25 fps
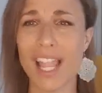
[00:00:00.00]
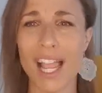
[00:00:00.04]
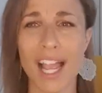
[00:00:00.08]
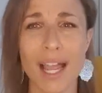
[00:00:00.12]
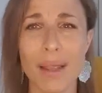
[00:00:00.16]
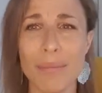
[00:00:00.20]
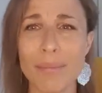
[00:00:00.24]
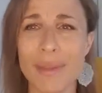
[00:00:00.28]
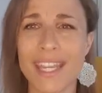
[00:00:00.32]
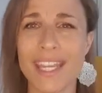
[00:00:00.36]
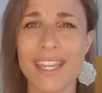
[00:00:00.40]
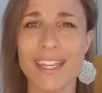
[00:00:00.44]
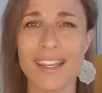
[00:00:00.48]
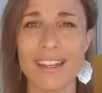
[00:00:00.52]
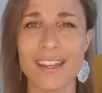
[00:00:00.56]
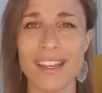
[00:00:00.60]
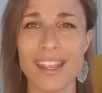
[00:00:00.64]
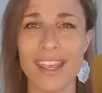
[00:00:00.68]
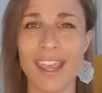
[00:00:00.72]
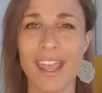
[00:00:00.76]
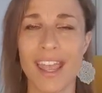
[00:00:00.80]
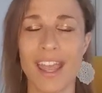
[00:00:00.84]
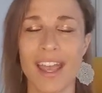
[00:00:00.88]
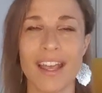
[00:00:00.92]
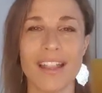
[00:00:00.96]
I mean
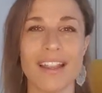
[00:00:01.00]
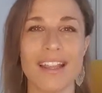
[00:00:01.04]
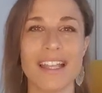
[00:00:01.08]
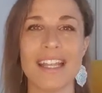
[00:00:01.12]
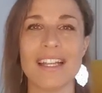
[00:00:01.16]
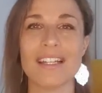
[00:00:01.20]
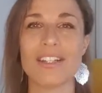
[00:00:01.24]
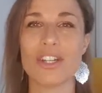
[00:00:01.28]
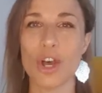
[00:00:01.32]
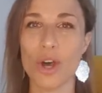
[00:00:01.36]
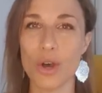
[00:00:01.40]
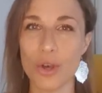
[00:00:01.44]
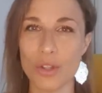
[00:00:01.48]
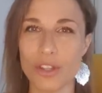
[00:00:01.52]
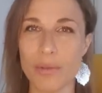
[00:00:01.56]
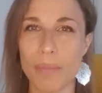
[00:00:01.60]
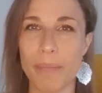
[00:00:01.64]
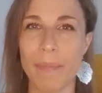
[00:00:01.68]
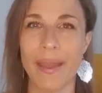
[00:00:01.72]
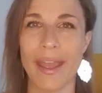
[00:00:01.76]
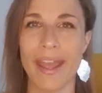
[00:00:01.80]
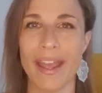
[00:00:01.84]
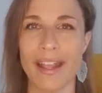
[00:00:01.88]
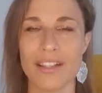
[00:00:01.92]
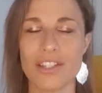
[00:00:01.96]
it all
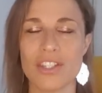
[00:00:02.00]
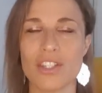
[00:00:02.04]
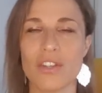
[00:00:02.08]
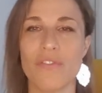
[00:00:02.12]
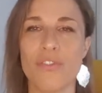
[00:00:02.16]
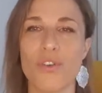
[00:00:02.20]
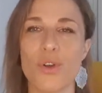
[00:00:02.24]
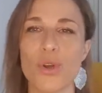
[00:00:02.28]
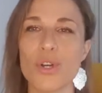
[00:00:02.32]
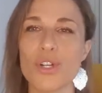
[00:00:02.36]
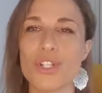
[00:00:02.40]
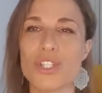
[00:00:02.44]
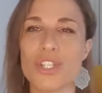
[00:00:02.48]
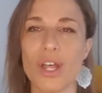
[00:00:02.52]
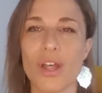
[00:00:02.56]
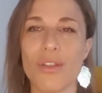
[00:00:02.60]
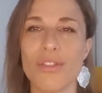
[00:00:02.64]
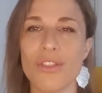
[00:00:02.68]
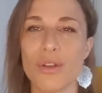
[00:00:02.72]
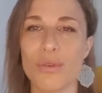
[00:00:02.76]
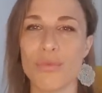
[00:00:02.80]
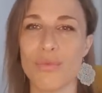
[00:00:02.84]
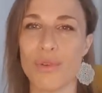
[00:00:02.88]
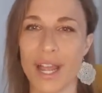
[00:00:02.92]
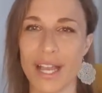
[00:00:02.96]
depends of course on
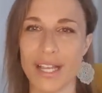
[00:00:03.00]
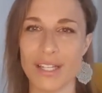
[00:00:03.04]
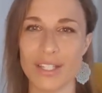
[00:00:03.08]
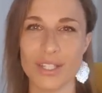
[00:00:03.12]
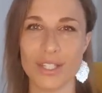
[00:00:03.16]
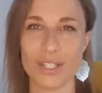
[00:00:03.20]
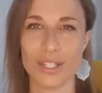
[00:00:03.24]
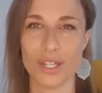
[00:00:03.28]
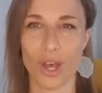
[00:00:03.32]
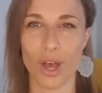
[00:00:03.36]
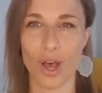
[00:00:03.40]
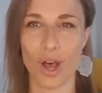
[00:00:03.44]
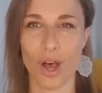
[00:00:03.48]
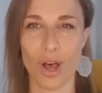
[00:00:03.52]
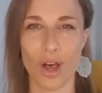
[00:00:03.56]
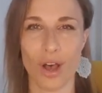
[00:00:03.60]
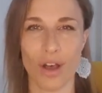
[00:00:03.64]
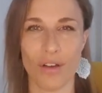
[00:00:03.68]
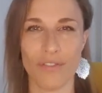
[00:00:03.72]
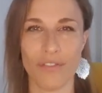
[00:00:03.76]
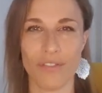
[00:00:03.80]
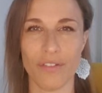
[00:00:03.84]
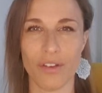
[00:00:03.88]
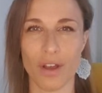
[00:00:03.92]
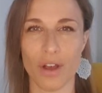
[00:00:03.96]
the rest
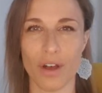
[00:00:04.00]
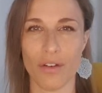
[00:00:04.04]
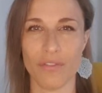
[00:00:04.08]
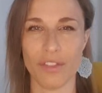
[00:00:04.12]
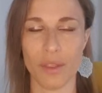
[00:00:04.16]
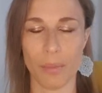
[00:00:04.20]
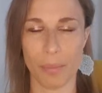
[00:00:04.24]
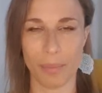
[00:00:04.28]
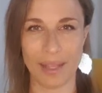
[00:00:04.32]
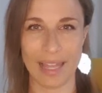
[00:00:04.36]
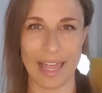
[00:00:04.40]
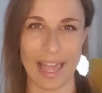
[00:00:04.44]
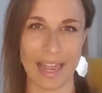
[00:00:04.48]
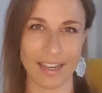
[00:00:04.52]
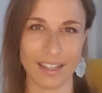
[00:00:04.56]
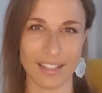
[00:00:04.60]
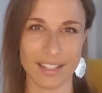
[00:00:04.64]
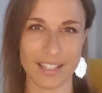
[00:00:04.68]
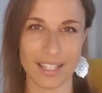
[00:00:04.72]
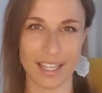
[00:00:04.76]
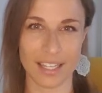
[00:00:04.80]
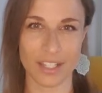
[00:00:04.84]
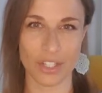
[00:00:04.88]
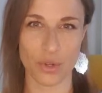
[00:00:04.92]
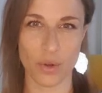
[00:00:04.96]
of of the
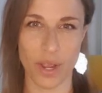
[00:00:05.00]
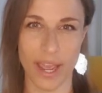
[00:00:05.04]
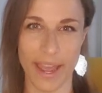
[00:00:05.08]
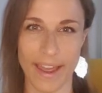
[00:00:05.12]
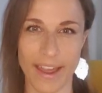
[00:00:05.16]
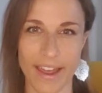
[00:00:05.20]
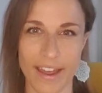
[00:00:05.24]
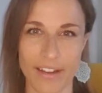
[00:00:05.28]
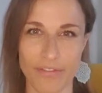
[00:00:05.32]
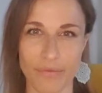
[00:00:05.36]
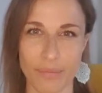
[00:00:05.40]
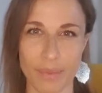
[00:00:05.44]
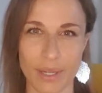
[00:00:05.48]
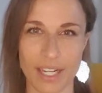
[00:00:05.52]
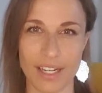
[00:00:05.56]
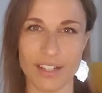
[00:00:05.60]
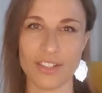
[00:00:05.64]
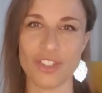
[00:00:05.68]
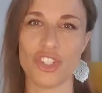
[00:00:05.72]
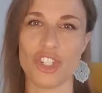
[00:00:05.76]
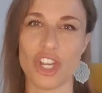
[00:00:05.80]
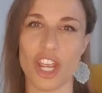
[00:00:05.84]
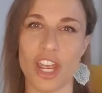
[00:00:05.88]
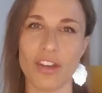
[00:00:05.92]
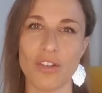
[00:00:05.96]
planets that you have but in
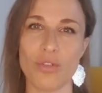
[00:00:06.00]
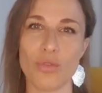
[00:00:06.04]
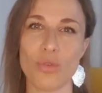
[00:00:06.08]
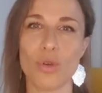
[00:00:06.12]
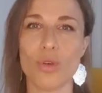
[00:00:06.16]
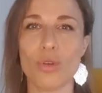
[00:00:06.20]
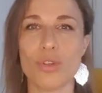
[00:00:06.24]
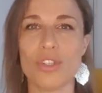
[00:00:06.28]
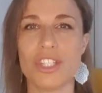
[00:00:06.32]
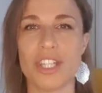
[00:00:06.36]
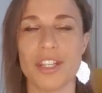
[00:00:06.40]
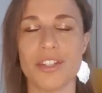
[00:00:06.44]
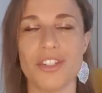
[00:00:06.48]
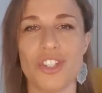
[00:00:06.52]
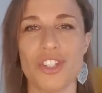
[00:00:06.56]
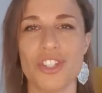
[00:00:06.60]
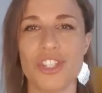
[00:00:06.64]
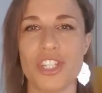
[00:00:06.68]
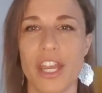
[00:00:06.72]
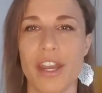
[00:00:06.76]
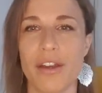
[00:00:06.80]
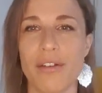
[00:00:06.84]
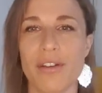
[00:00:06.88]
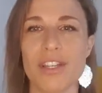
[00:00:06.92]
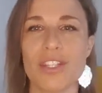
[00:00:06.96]
general
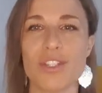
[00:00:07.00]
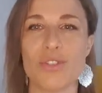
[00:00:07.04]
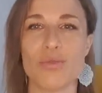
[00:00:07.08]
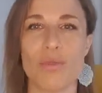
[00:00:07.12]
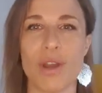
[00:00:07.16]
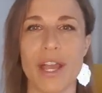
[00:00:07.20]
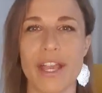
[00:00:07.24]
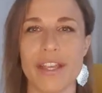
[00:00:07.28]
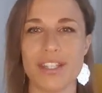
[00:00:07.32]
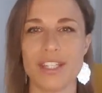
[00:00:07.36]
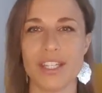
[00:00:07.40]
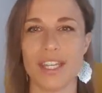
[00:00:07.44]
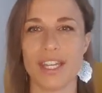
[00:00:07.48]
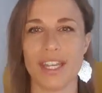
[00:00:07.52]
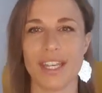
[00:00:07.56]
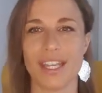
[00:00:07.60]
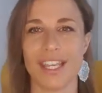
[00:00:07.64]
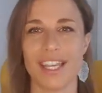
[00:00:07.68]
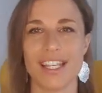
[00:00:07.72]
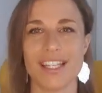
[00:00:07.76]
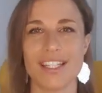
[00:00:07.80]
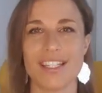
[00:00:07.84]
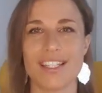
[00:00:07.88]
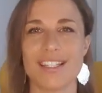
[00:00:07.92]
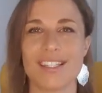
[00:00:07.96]
sagittarius rising
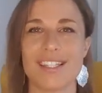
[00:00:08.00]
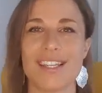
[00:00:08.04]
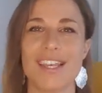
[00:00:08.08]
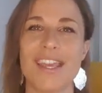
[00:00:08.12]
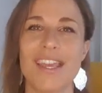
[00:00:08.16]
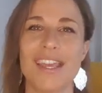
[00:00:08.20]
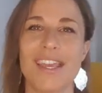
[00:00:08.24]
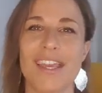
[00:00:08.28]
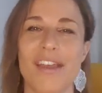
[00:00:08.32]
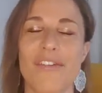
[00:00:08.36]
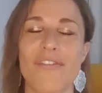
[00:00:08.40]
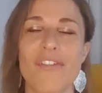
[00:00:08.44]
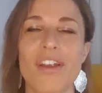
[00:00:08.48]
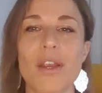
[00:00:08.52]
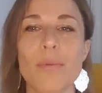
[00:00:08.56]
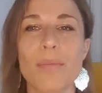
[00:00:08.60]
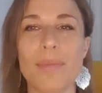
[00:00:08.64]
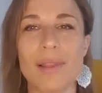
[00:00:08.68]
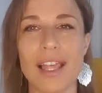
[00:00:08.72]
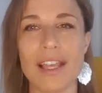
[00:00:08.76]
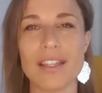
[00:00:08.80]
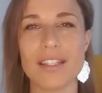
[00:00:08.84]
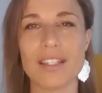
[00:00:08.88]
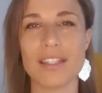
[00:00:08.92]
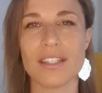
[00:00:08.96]
is very
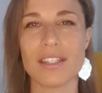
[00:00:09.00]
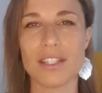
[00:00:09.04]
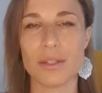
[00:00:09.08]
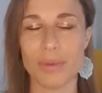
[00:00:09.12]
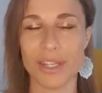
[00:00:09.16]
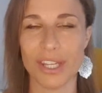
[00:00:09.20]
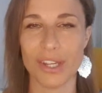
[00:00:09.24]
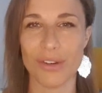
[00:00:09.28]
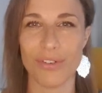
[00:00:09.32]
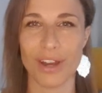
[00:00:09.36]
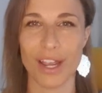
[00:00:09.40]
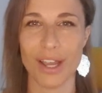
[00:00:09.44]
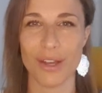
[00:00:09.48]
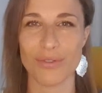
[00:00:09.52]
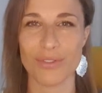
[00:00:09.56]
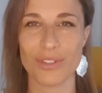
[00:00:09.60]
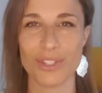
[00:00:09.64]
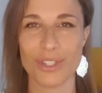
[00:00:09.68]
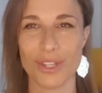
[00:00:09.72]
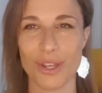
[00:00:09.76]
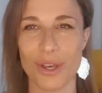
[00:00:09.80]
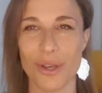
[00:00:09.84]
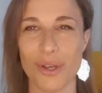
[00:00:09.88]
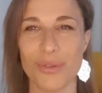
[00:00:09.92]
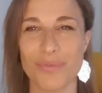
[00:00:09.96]
pleasant to be around.
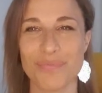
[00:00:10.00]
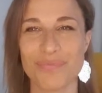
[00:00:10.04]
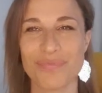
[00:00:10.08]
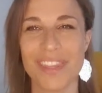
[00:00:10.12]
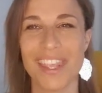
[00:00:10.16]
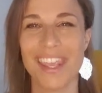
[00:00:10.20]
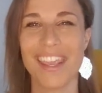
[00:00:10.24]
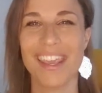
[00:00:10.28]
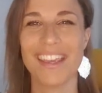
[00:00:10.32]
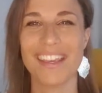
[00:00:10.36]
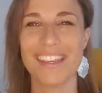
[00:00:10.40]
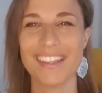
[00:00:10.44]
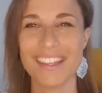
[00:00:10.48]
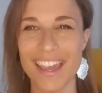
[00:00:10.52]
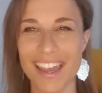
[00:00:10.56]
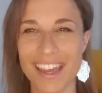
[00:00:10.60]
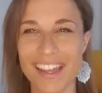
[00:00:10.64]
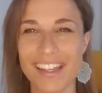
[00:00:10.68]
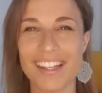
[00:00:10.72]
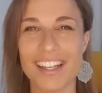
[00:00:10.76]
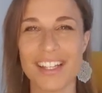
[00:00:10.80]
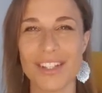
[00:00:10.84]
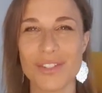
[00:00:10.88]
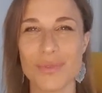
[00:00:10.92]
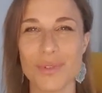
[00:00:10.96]
So yeah,
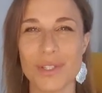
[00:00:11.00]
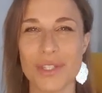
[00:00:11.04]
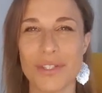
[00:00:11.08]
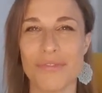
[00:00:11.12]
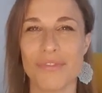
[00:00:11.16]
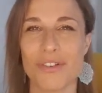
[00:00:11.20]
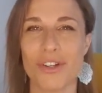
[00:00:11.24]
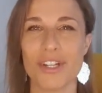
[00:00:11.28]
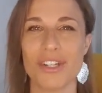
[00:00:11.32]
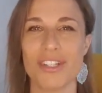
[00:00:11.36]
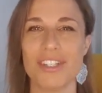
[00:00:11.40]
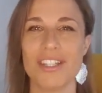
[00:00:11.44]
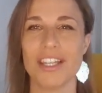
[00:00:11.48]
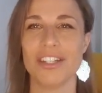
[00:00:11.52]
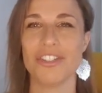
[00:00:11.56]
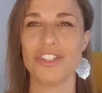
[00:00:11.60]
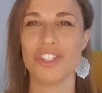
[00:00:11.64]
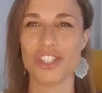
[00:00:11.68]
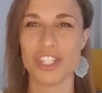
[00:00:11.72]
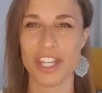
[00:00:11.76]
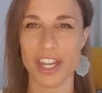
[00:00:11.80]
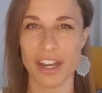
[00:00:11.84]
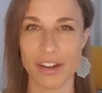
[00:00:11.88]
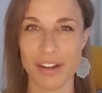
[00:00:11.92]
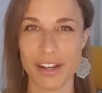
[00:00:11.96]
that's what's for
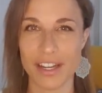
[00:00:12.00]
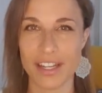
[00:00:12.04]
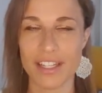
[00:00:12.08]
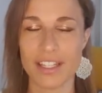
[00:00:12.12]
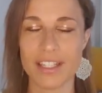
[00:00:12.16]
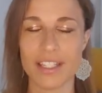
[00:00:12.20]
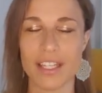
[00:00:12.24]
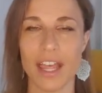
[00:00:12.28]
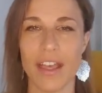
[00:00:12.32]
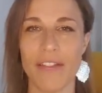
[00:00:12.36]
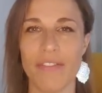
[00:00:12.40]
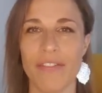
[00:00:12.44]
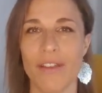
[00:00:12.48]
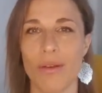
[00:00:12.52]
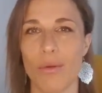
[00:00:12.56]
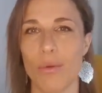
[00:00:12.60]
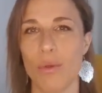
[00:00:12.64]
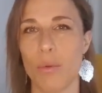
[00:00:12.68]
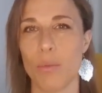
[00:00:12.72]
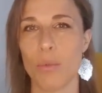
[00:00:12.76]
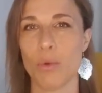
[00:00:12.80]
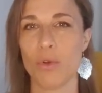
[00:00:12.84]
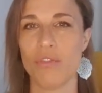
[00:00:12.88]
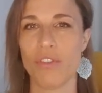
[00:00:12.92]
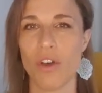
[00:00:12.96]
Sagittarius. And then
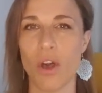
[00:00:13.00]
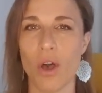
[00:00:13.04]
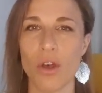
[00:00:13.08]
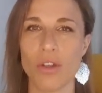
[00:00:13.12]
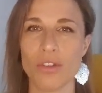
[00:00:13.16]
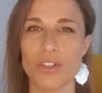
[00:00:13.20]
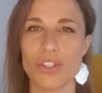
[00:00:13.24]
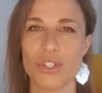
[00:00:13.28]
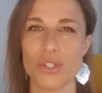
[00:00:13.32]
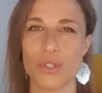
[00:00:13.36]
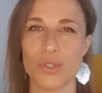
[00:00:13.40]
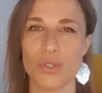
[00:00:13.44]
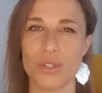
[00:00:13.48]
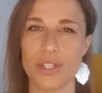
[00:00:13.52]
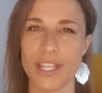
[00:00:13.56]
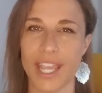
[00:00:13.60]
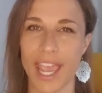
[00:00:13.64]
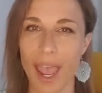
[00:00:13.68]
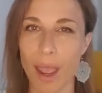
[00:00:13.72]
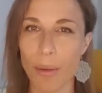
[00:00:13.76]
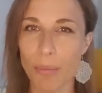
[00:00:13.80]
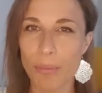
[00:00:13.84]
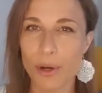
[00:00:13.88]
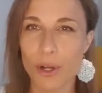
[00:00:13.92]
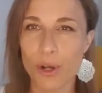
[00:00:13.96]
we move on to
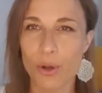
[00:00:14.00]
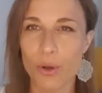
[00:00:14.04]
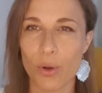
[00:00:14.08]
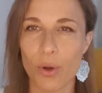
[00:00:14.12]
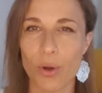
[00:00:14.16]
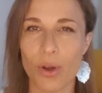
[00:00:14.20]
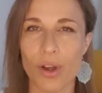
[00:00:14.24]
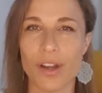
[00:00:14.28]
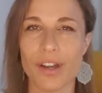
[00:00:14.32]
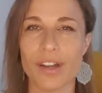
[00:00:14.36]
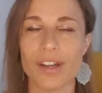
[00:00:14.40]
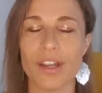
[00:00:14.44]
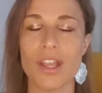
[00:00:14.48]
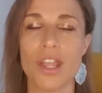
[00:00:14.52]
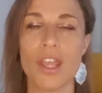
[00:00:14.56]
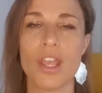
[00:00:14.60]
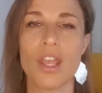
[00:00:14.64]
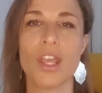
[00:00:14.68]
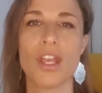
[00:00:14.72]
Capricorn.